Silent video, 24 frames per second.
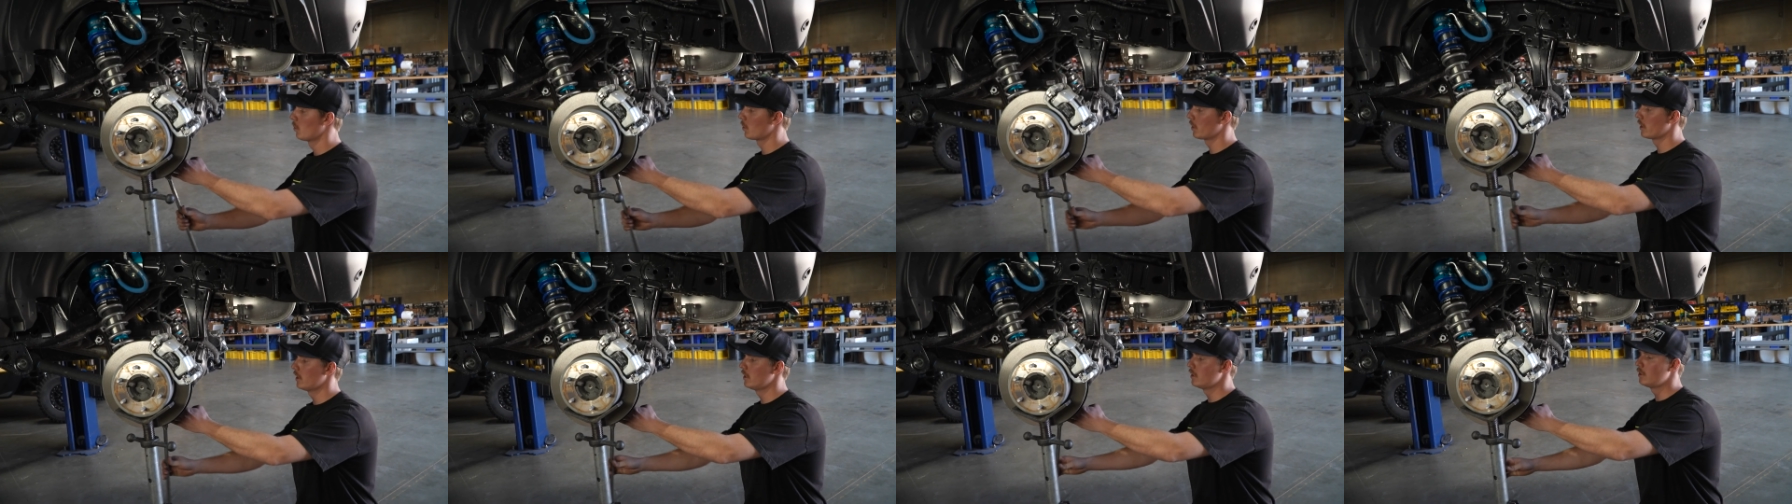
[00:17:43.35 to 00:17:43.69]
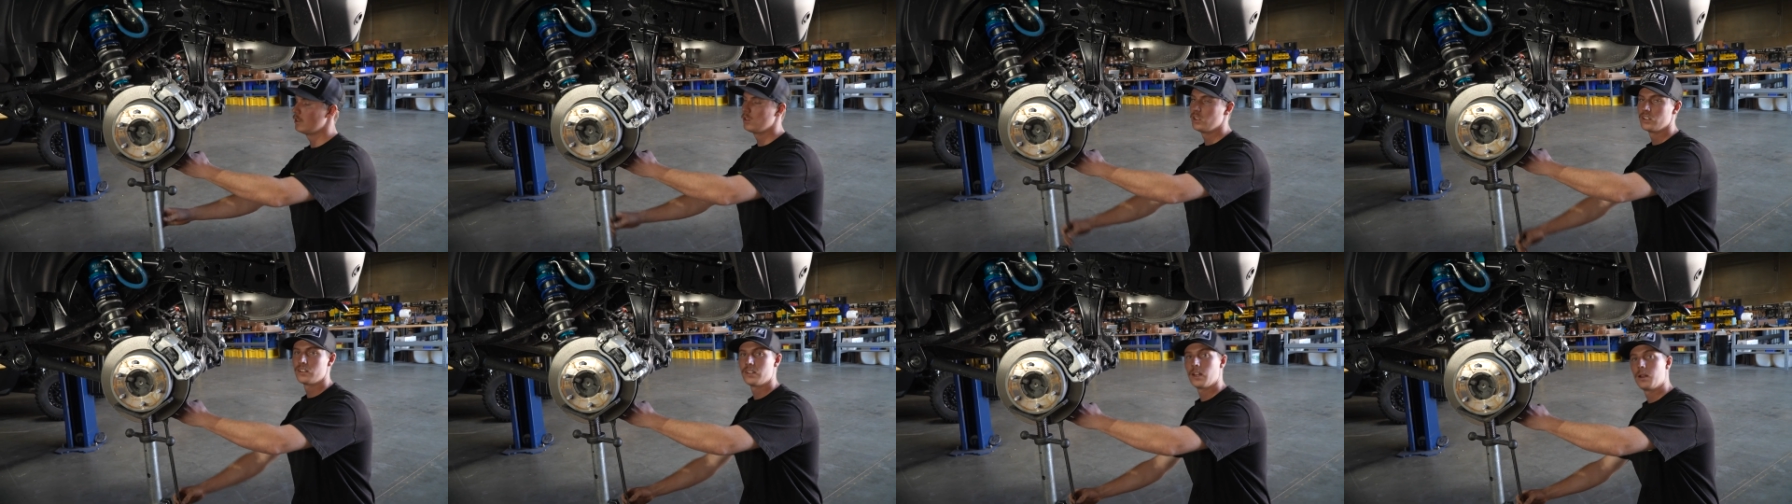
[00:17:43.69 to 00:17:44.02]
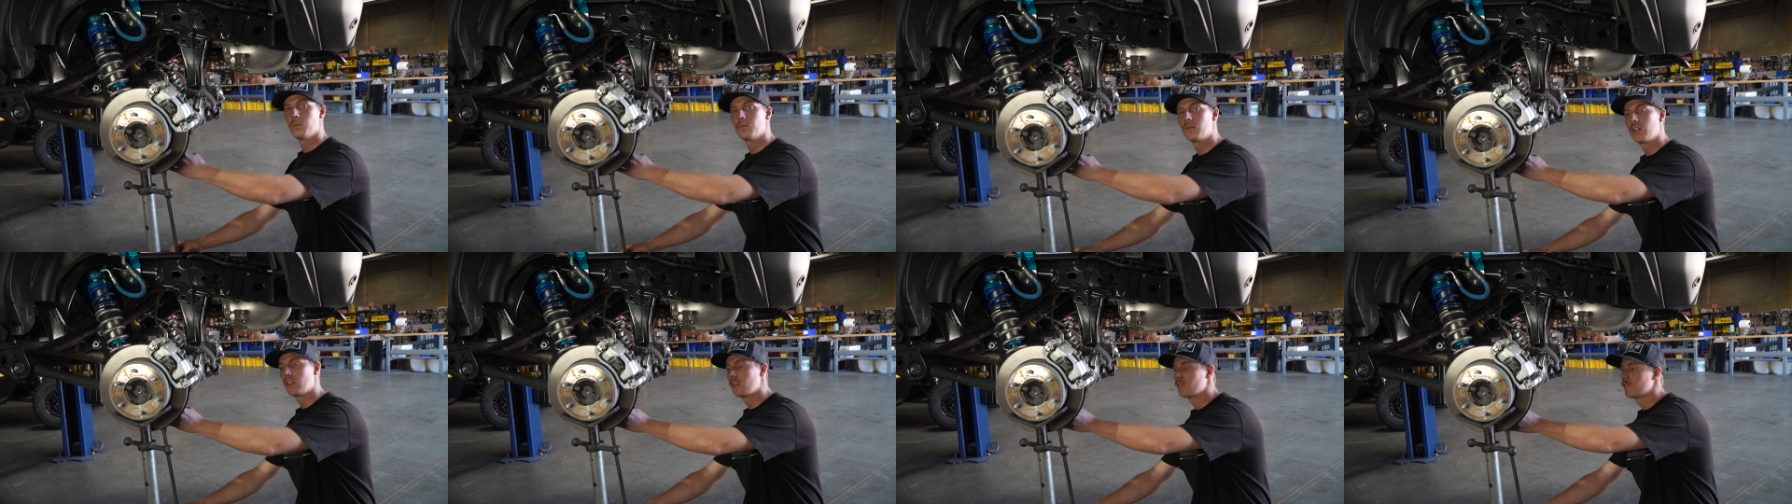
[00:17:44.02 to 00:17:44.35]
We're gonna do the
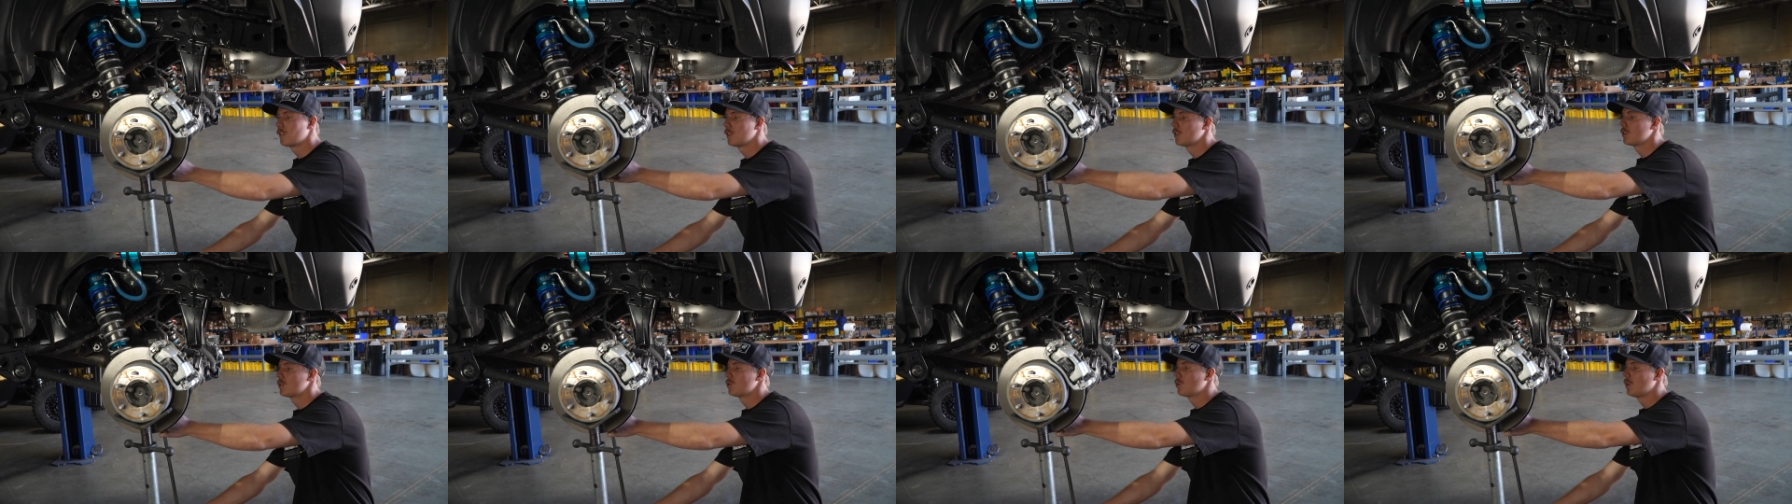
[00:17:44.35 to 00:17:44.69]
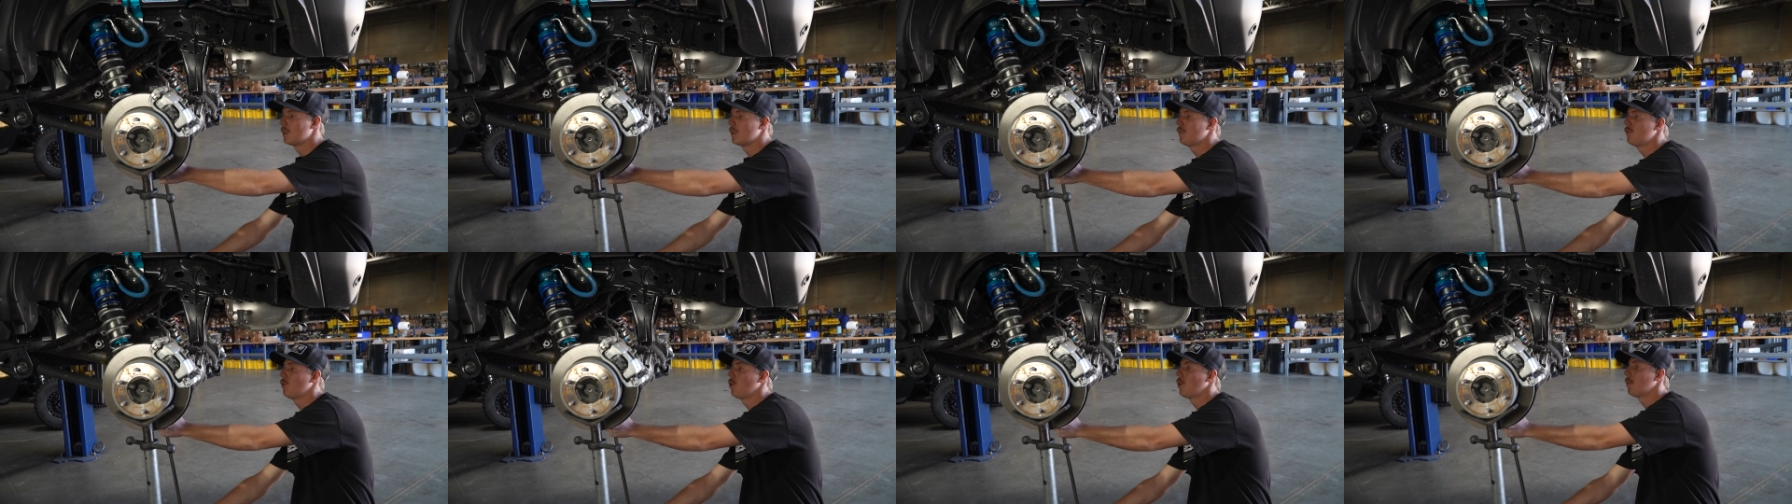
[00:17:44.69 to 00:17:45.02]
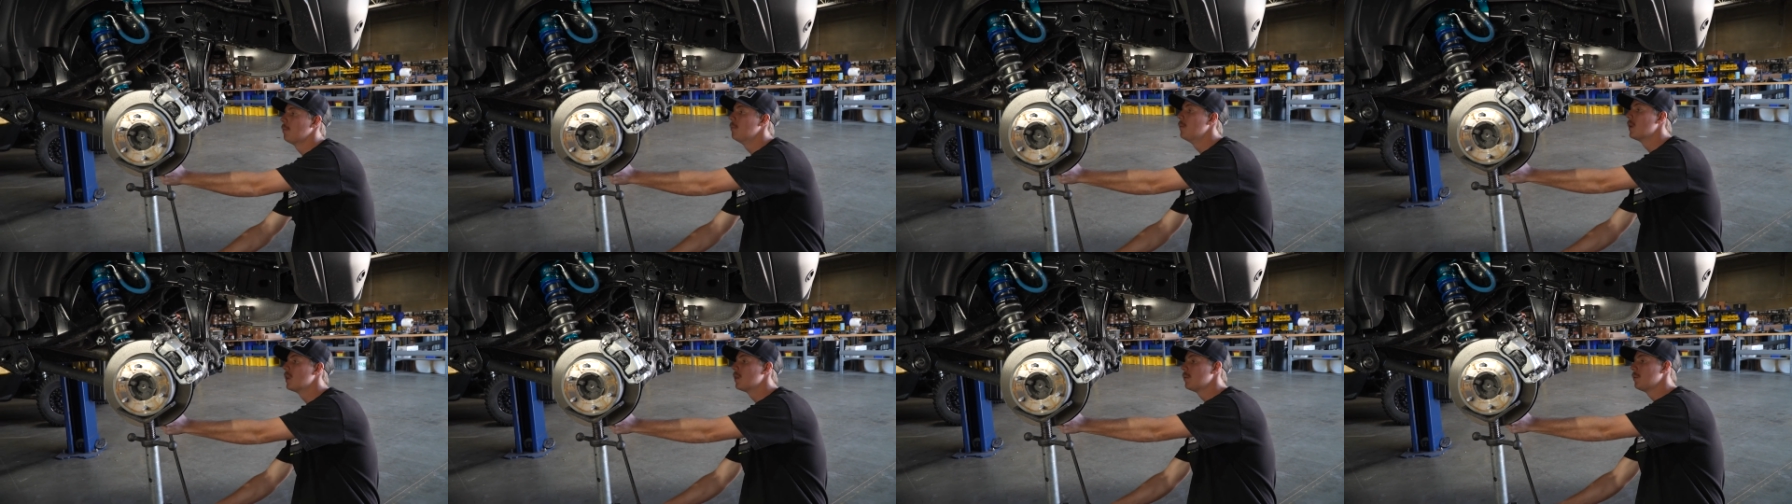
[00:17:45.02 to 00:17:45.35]
same thing for the
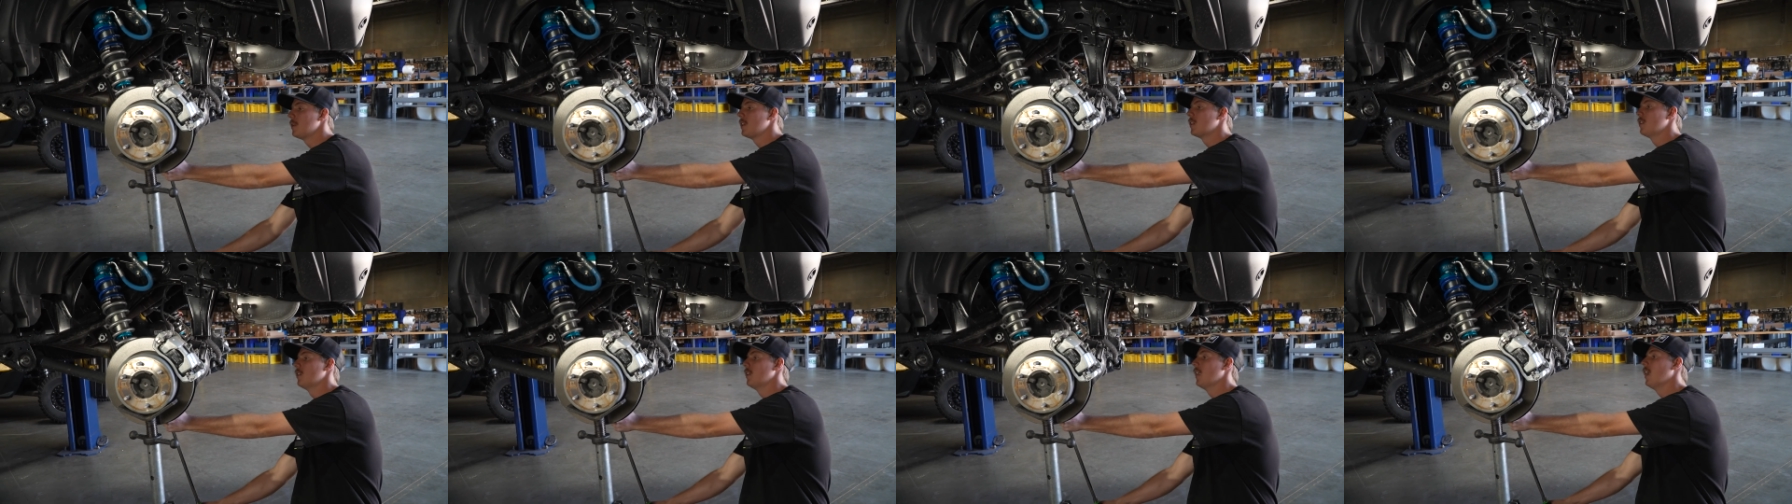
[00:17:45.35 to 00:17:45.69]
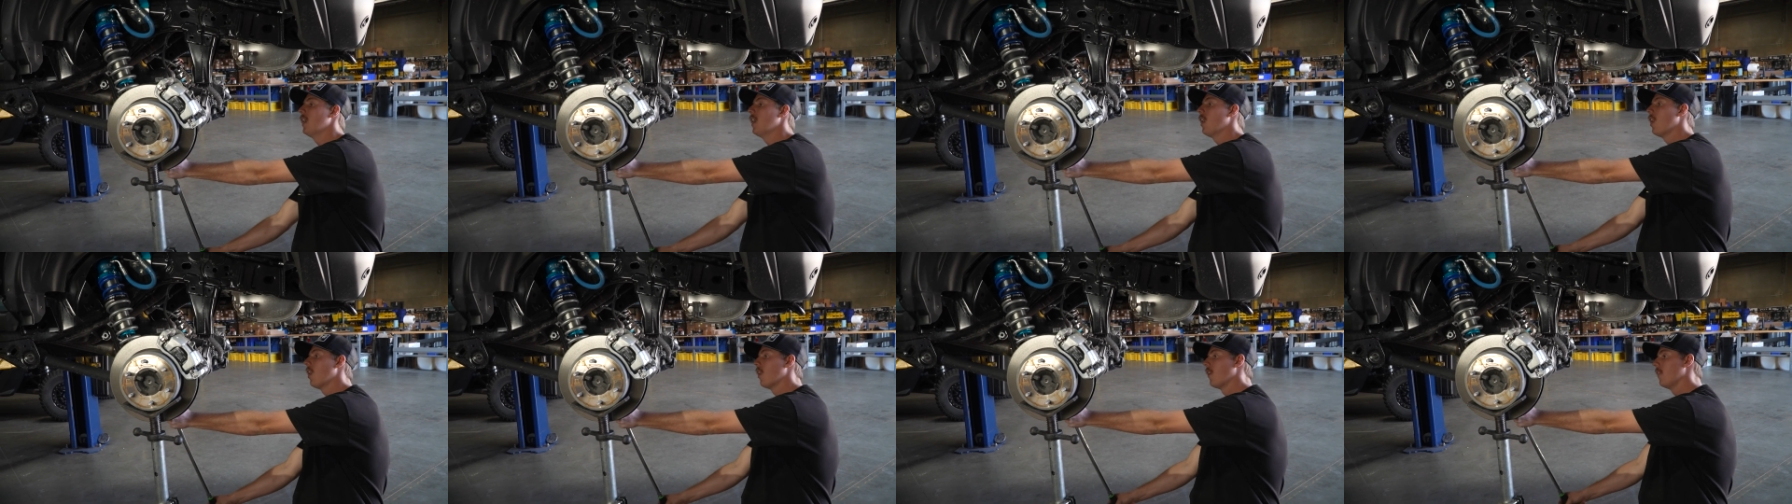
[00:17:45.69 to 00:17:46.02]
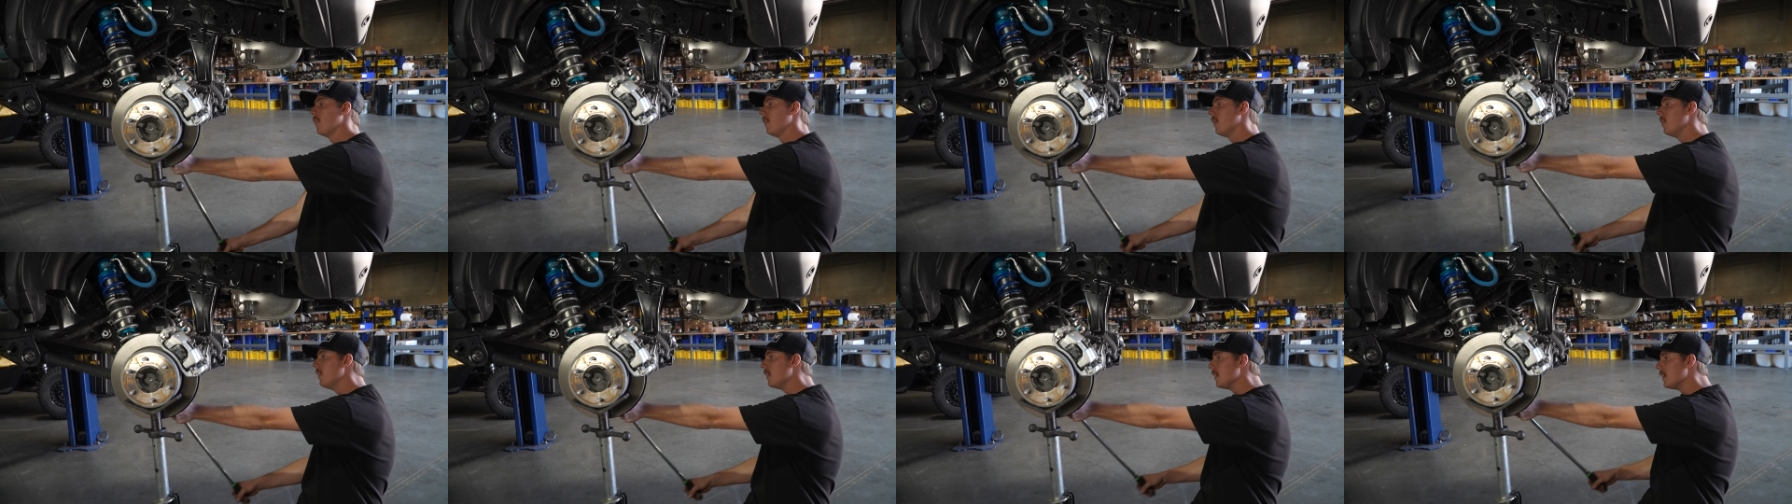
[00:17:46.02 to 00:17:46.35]
24mm nut
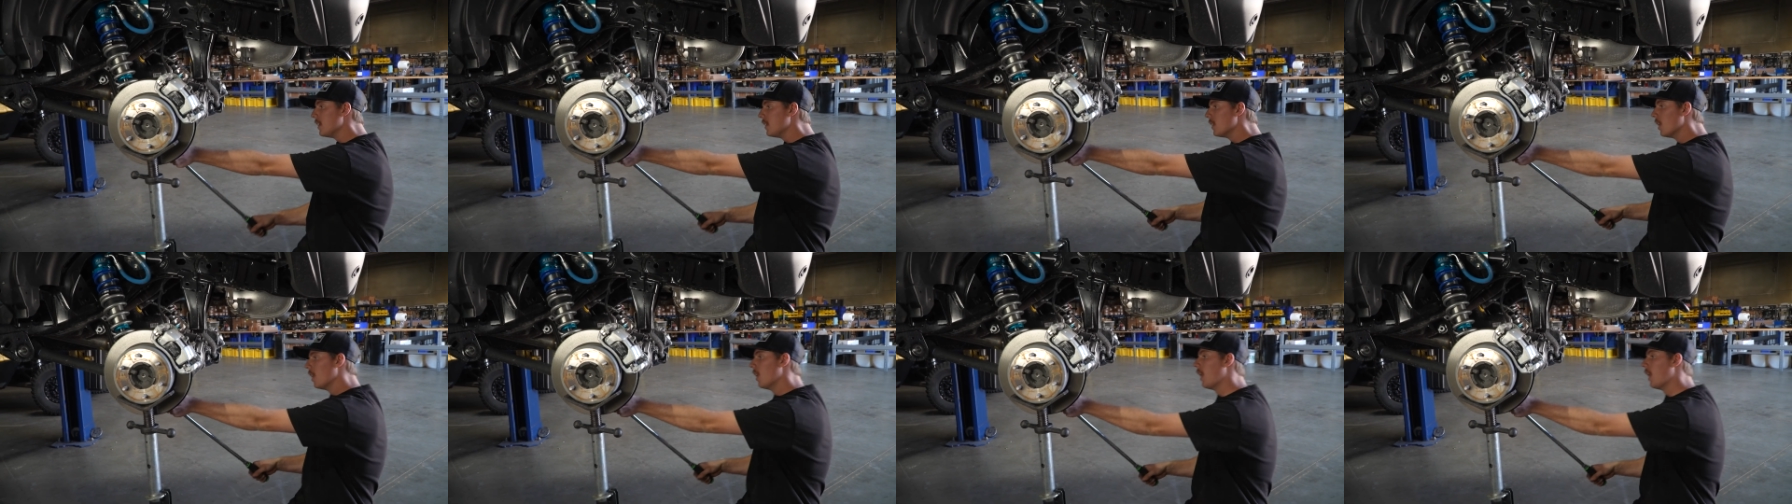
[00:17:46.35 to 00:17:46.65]
on the